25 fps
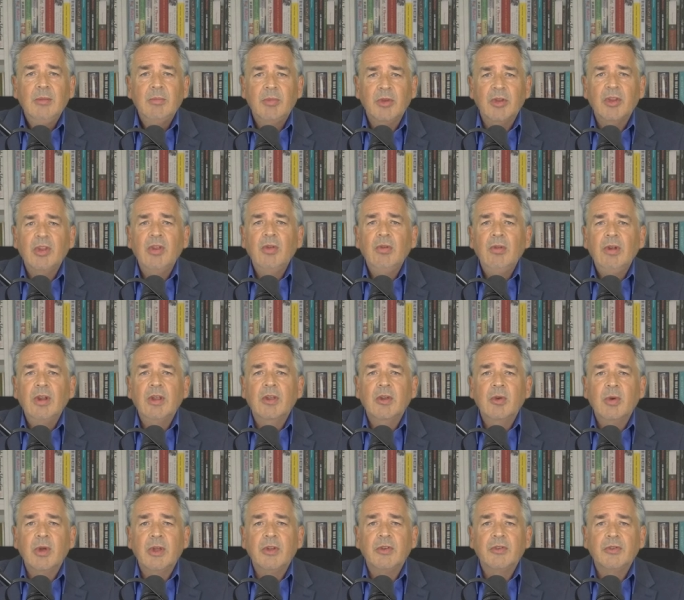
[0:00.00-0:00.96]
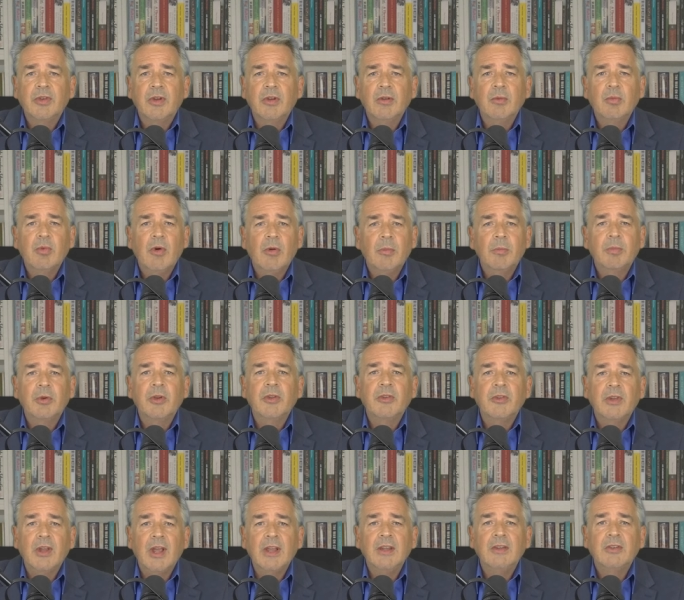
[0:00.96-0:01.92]
peculiar question of what
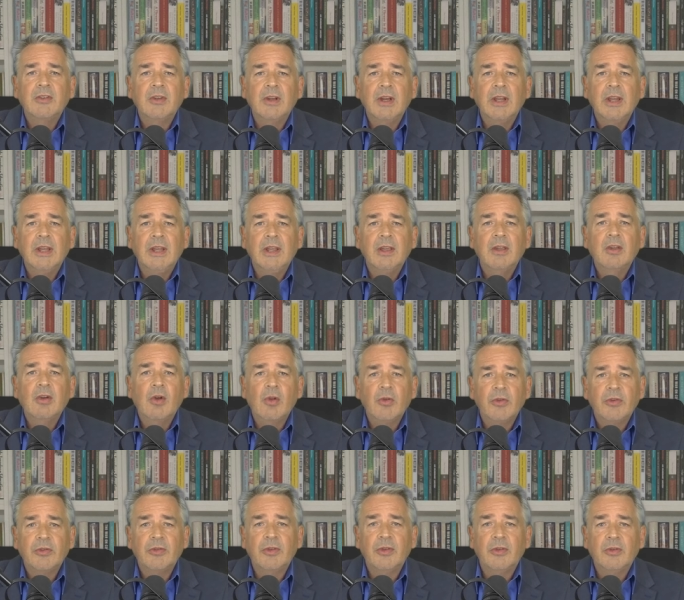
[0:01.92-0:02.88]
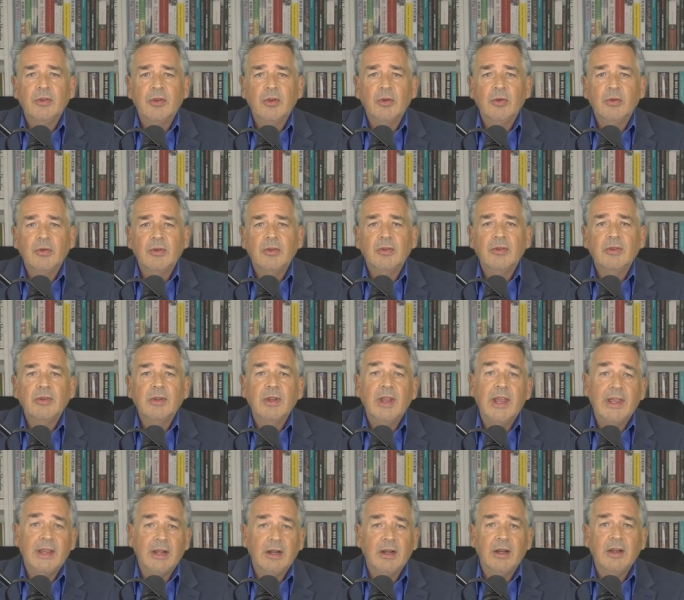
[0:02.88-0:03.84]
precisely constitutes
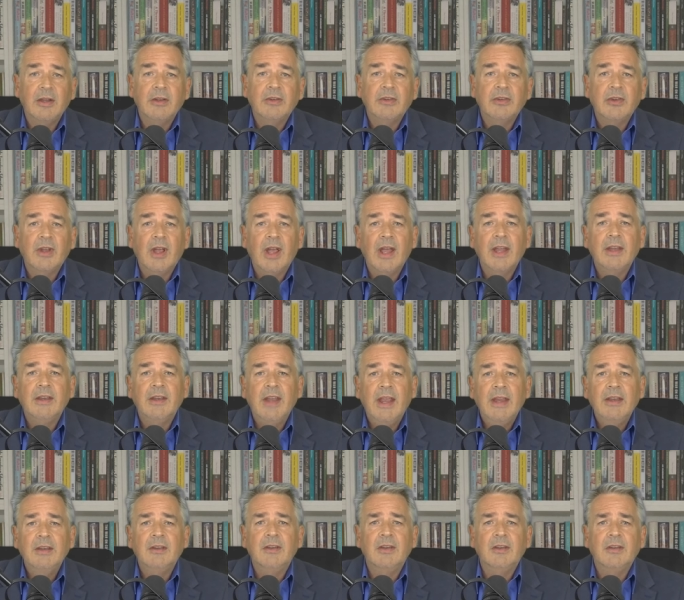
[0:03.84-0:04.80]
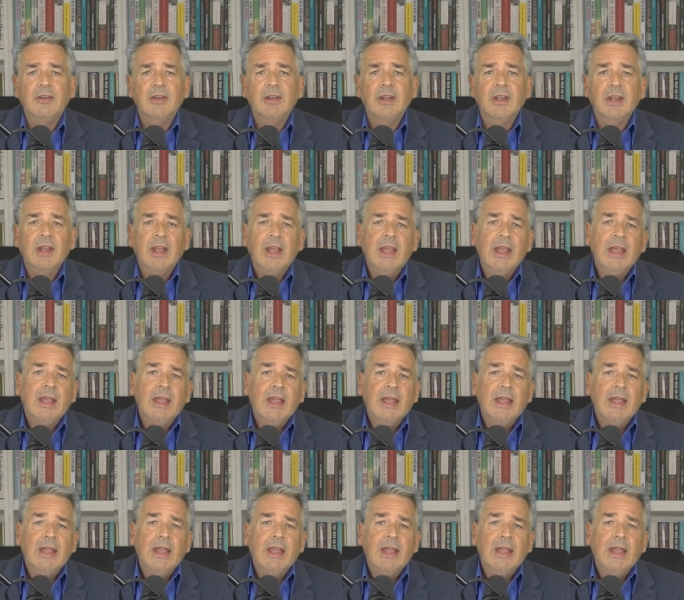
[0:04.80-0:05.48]
English identity.